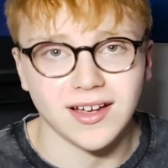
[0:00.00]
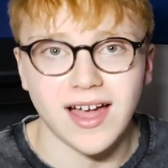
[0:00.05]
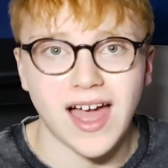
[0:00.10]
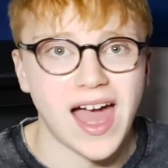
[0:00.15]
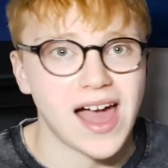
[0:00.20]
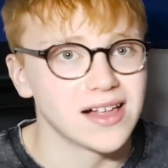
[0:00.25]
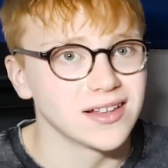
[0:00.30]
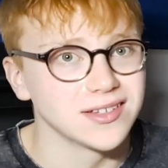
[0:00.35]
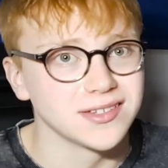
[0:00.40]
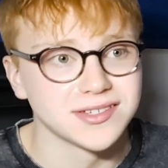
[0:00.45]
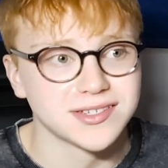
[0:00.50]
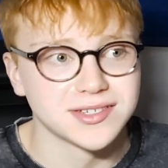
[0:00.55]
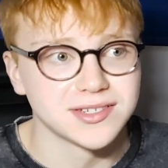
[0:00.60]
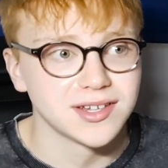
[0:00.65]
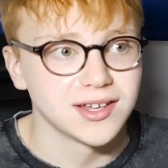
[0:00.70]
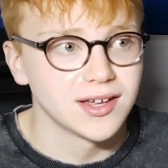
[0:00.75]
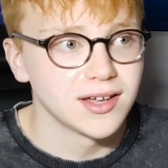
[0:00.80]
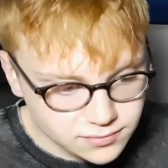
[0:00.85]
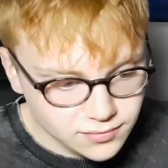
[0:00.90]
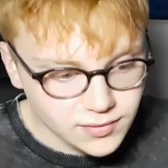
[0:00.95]
L's.
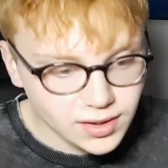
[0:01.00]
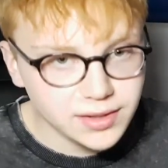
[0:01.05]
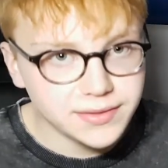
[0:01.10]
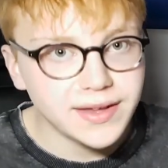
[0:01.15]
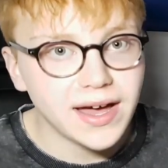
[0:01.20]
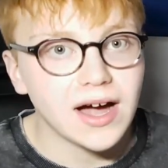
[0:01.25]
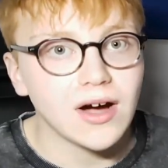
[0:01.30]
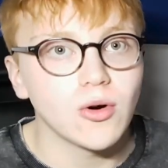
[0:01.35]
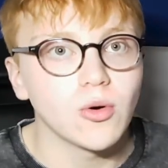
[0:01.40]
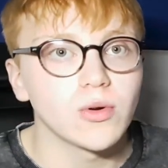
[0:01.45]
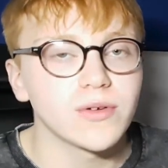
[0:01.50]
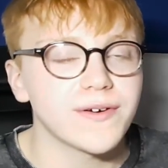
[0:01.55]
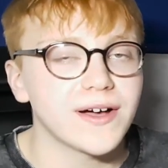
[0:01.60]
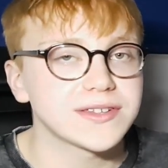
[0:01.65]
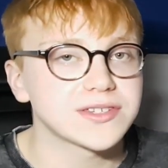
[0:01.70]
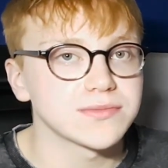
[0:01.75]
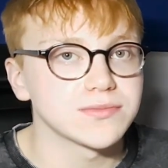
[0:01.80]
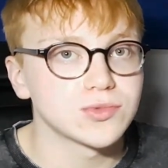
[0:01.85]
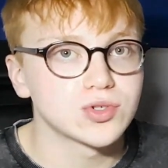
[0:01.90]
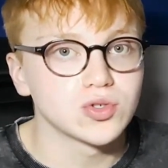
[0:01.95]
Now, we've
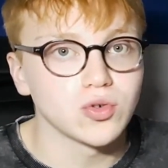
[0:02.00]
had some